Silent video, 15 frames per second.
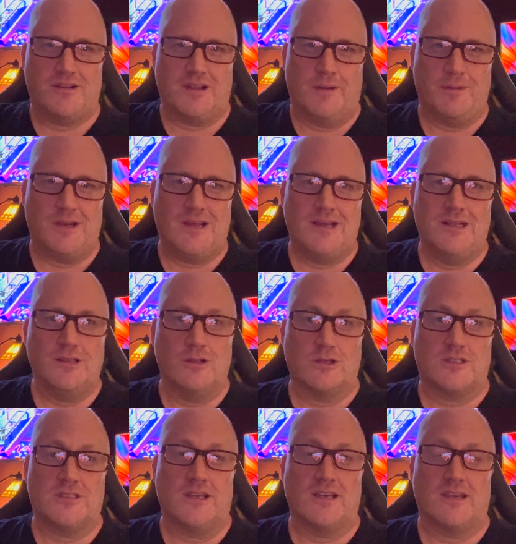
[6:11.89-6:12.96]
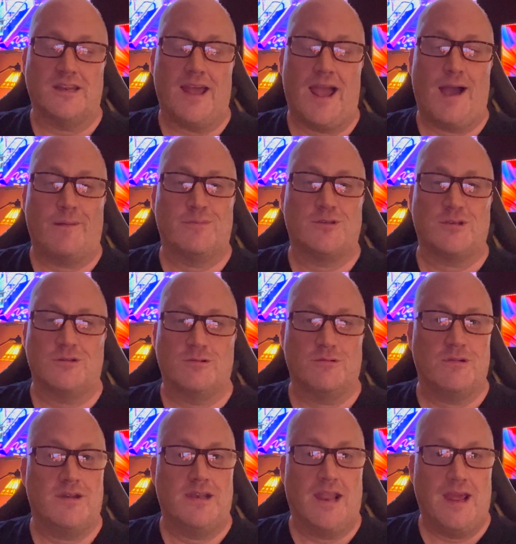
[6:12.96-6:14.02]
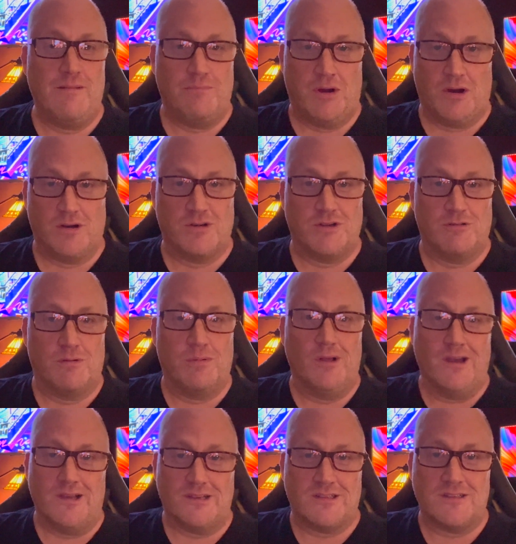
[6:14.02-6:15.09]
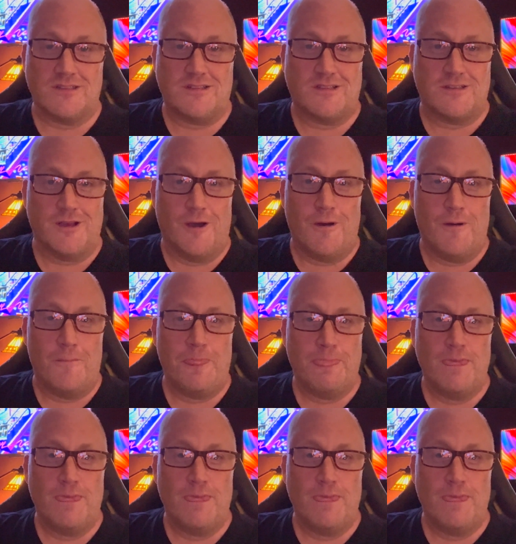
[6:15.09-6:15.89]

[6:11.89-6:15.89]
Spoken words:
and I mean, it looks like an absolute nightmare to replace. So